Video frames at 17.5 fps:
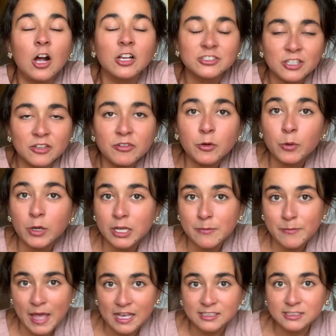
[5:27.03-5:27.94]
Also, if you're wearing
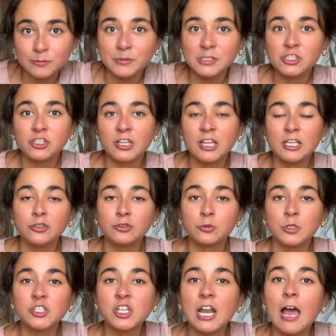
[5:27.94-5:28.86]
a mask, make sure that you
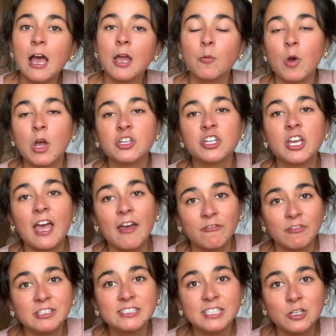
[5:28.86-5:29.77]
switch it out and wash it
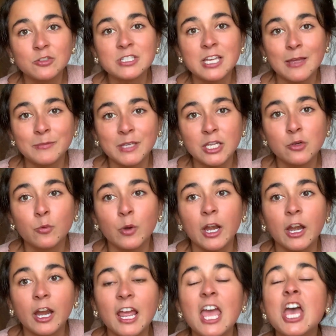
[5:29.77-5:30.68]
every single time that you
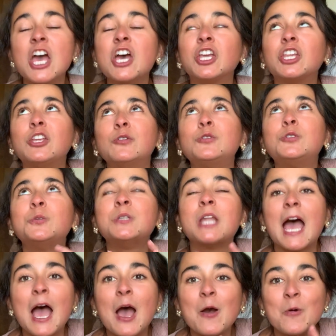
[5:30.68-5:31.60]
wear it. You do
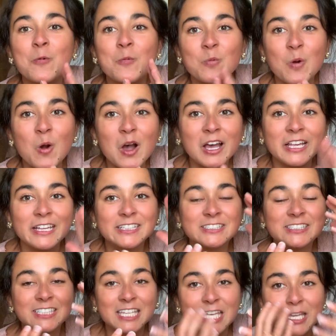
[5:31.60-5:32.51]
not want
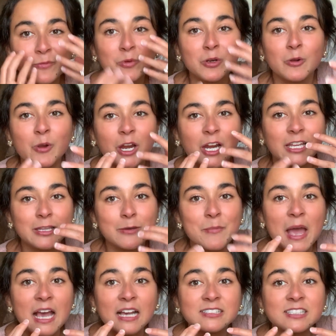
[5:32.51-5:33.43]
to keep re-wearing the
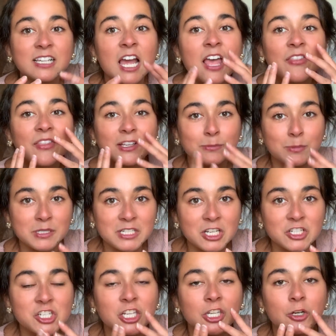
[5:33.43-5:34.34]
mask that's been
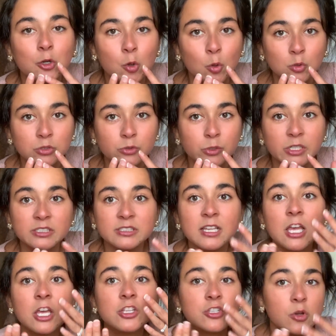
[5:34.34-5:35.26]
touching your cold sores.
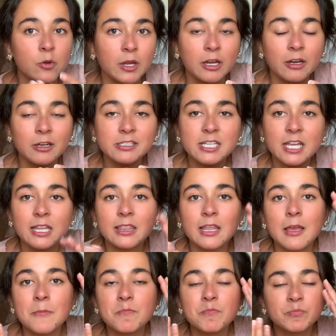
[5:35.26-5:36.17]
Don't irritate
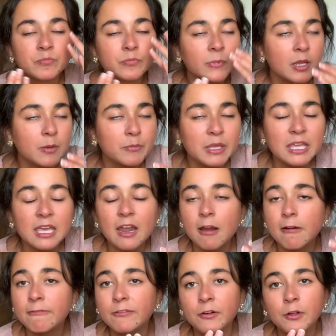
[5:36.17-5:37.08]
them. Be
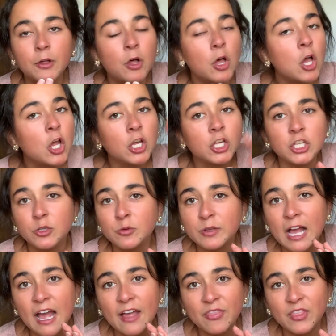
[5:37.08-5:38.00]
careful. You
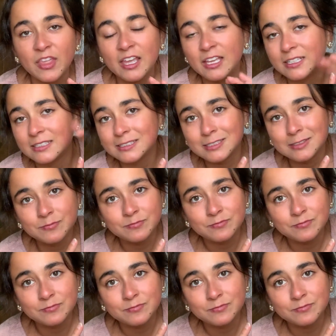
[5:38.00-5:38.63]
got this.